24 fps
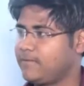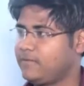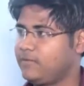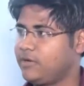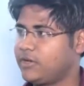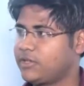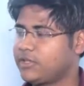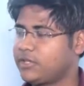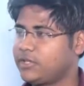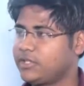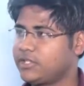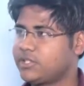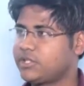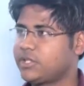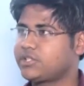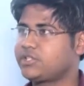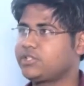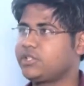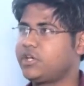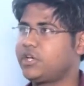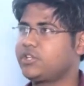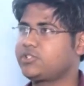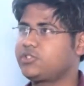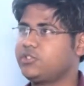Further
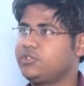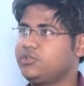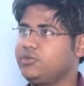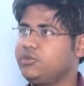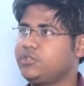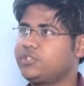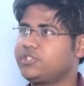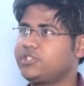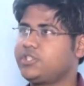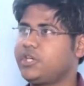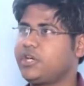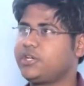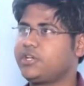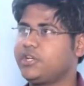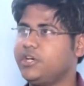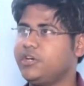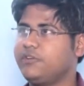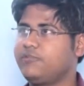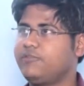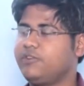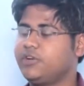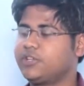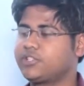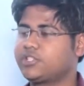implementation I have to do is that
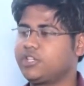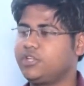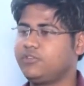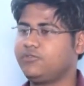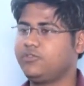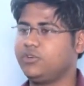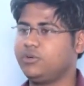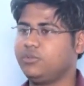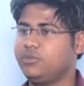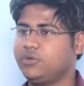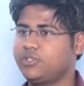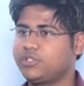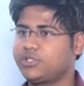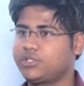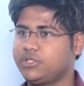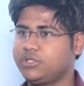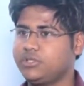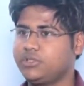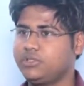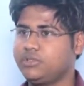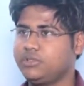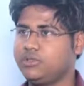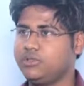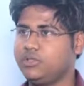uh, first and foremost
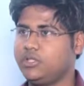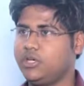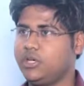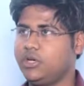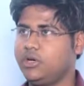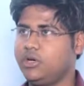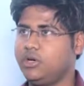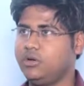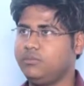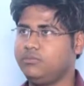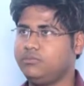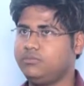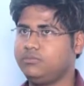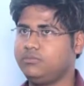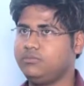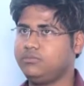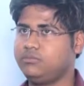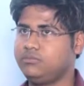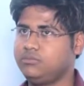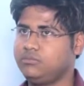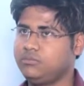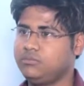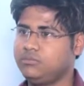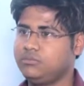the
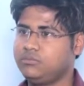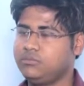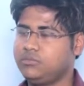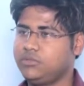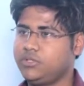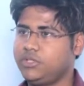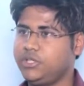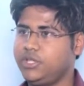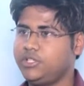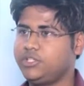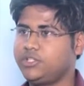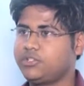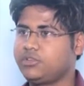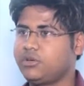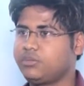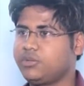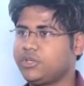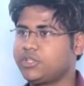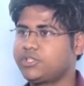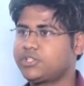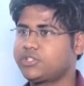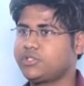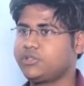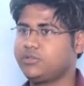easy
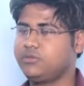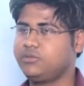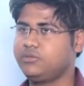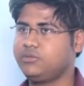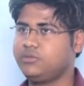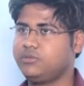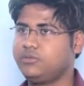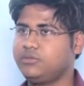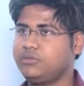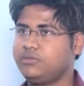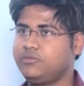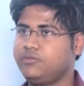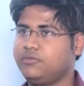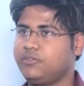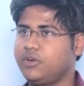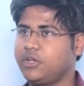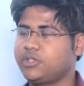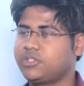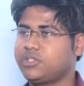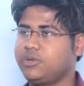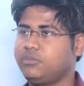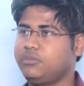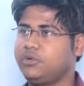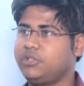topics.
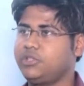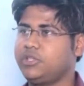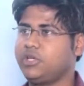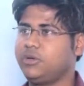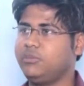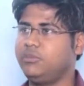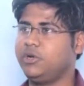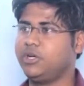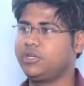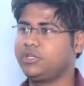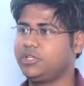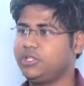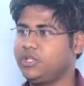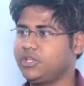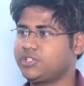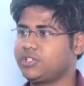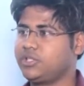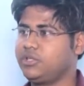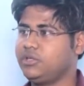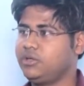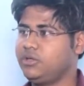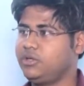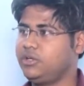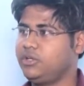For example, the blood
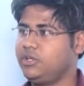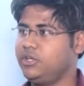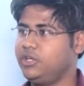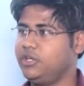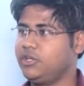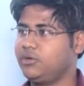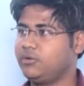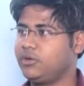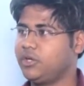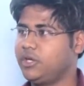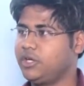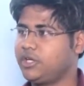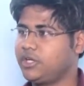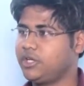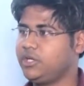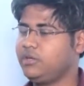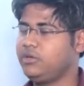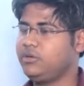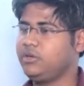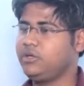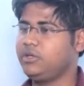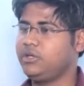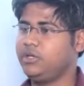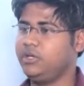relation,
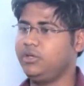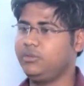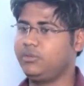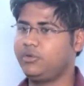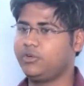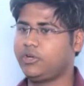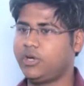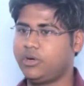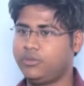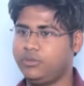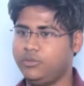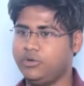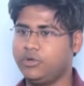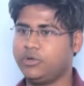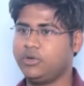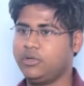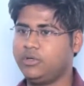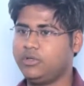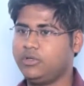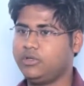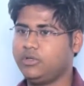inequality, input output.